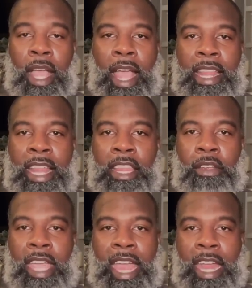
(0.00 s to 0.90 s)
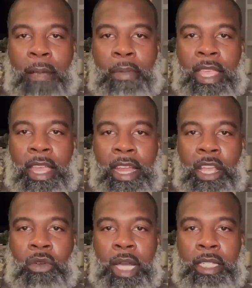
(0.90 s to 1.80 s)
and that there cannot be any
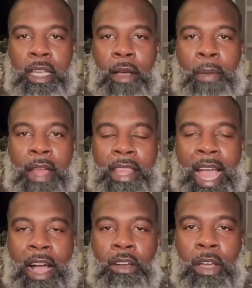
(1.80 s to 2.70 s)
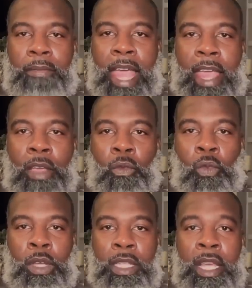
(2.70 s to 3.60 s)
question about the outcome that it
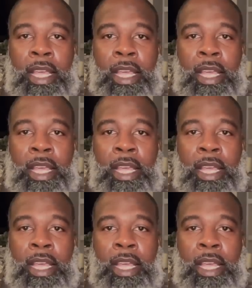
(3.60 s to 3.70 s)
was